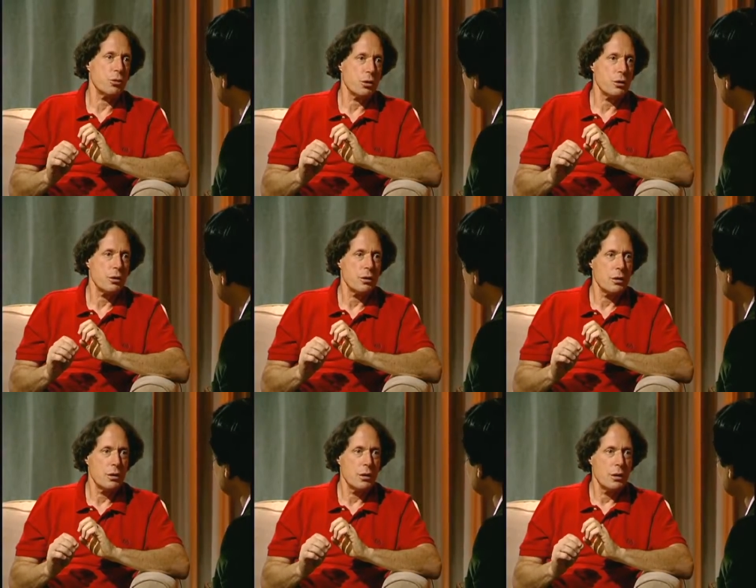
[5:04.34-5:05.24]
work.
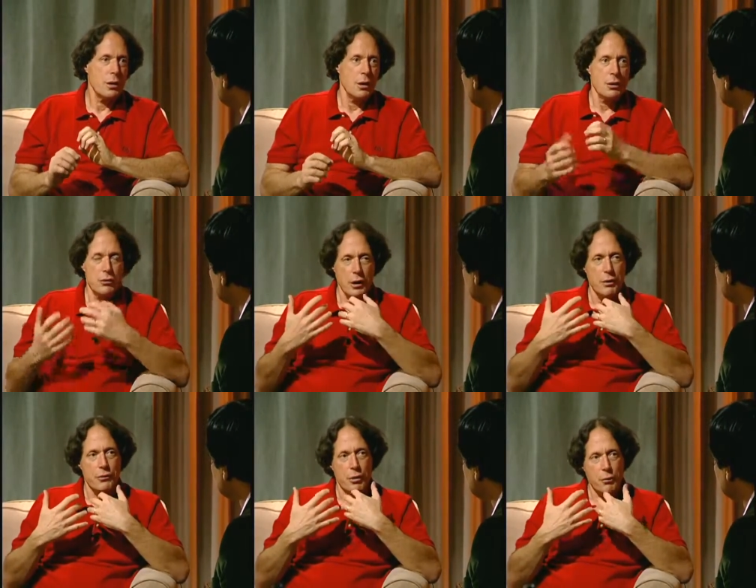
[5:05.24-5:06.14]
to
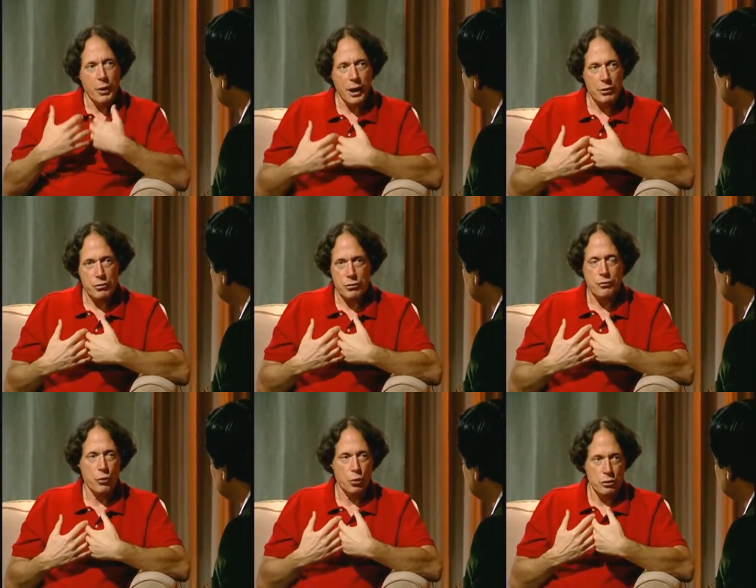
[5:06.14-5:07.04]
have compassion
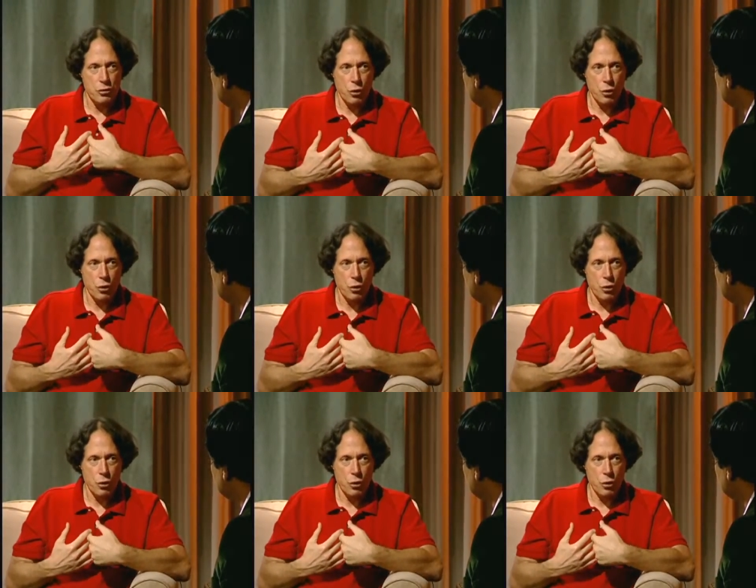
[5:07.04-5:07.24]
for one's